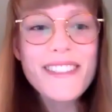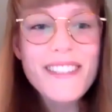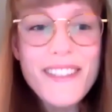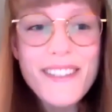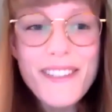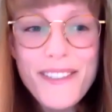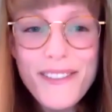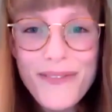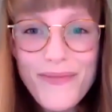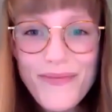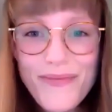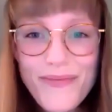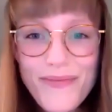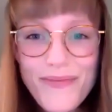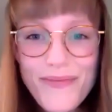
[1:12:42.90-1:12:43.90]
So
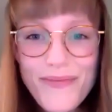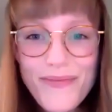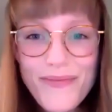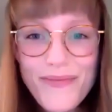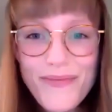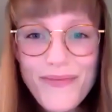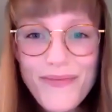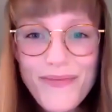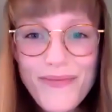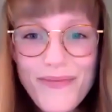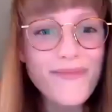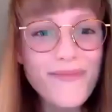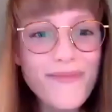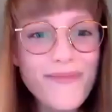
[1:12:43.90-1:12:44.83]
do